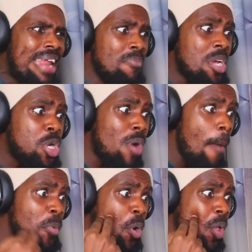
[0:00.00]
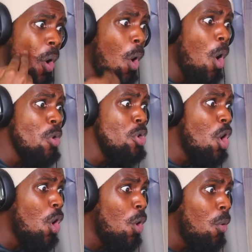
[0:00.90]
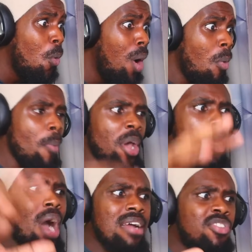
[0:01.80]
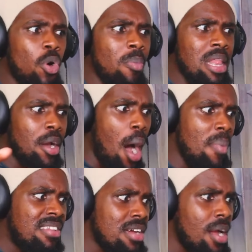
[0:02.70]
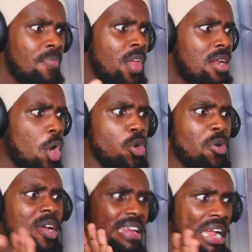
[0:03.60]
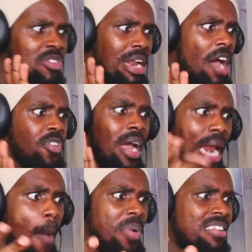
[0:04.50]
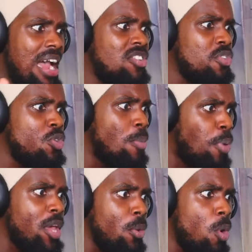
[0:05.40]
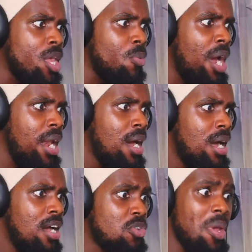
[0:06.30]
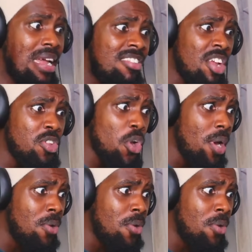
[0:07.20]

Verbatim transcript: damn, the shrapnel! Oh no! Wait, but you guys told me in the comments that Todo doesn't necessarily have to clap his hands to do the boogie-woogie, right? So he can still do it,